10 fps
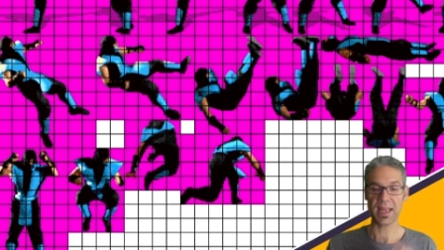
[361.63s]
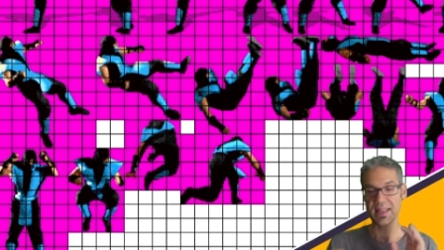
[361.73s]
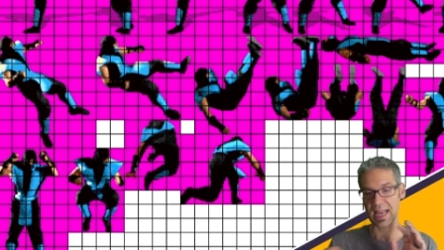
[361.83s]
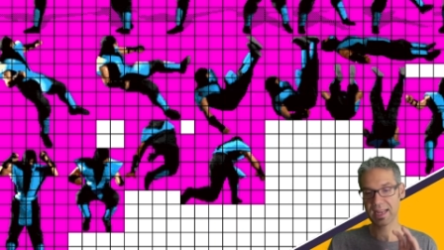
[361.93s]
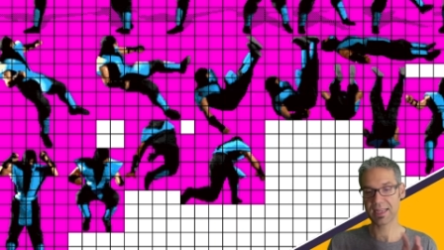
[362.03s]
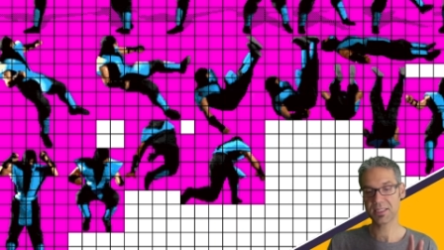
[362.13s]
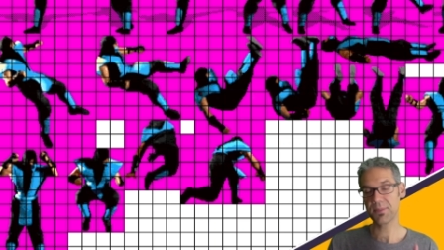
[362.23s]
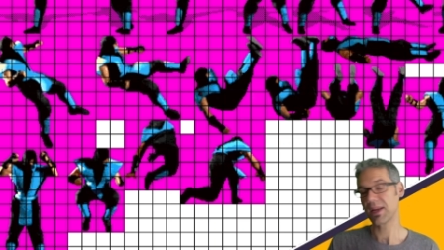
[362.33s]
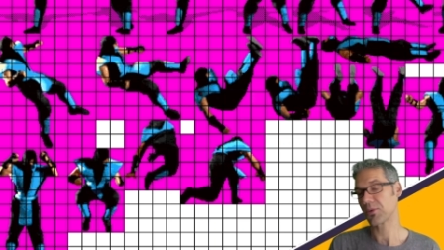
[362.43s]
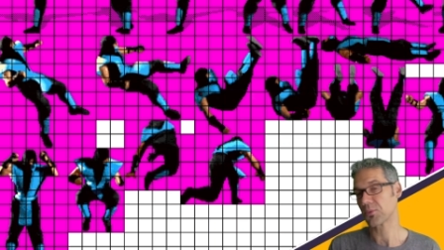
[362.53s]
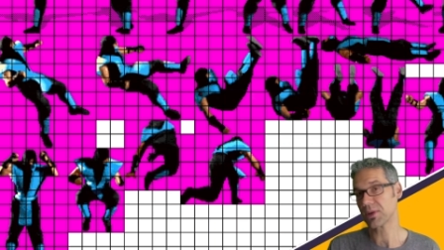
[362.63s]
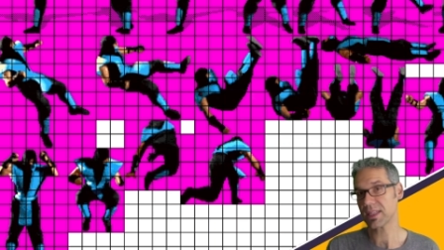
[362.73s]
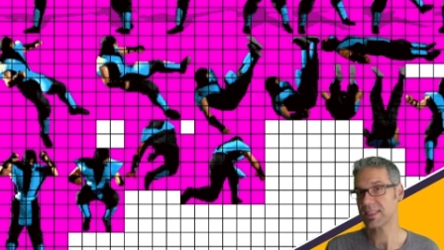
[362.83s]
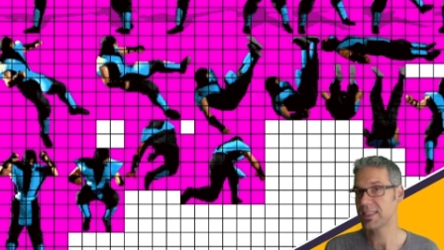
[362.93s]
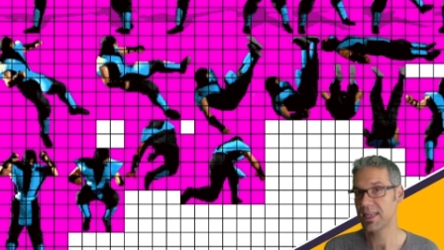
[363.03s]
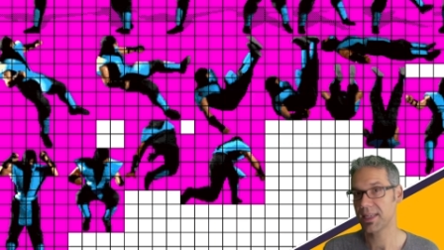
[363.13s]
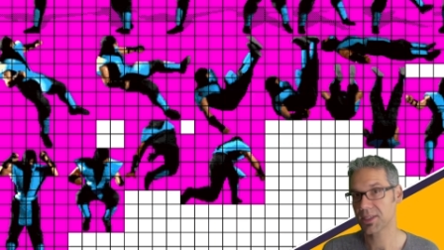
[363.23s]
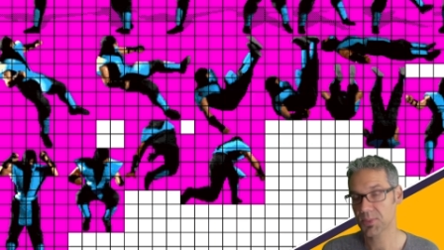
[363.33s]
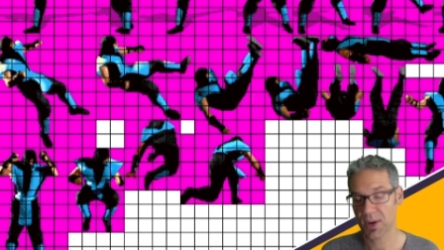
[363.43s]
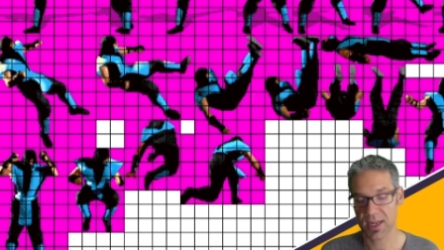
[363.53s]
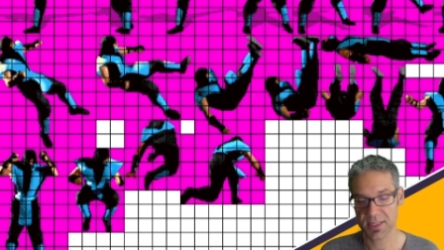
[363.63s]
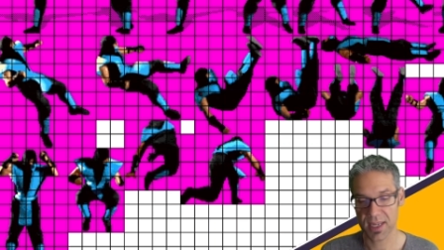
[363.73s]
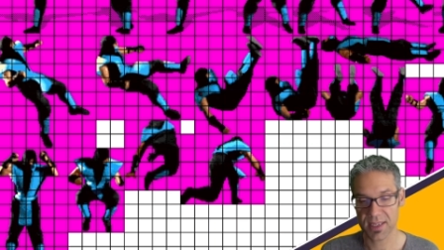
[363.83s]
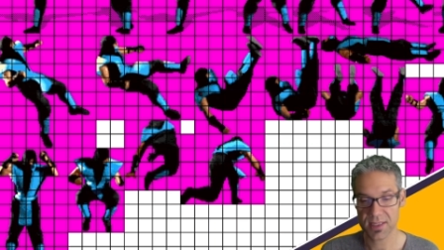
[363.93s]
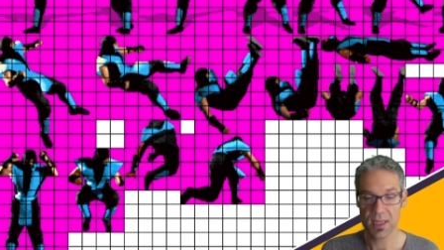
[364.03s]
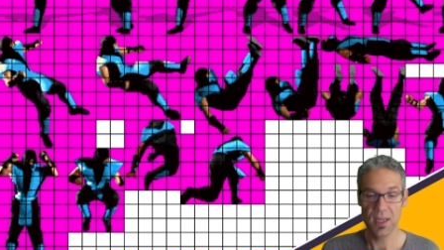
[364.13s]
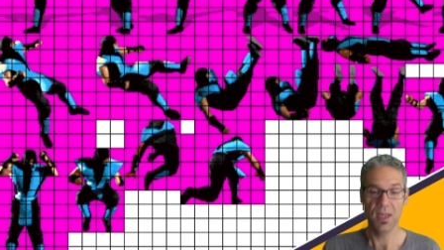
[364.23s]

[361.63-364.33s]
And that got to be a really tedious process.